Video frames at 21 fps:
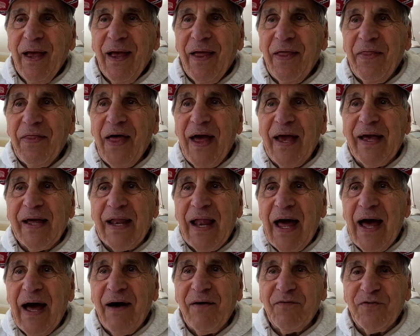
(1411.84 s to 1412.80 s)
they could
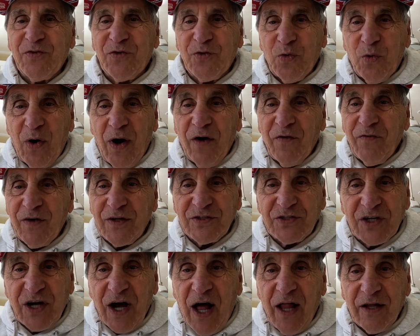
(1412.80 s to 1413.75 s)
have 12 on
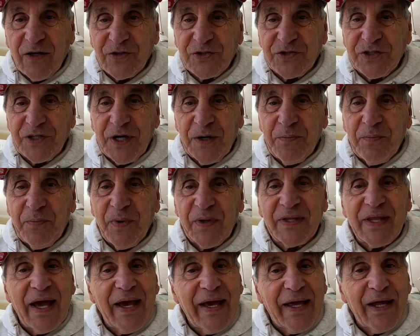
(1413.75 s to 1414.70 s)
scholarship, but
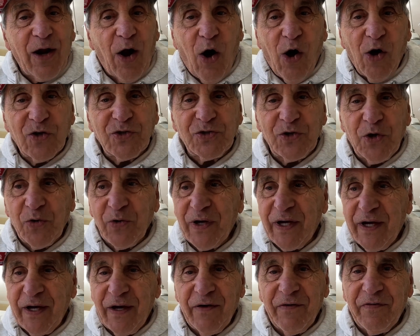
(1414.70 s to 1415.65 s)
they could also
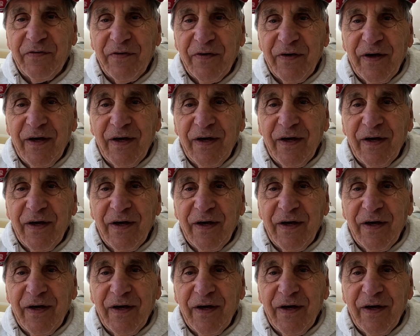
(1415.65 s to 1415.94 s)
give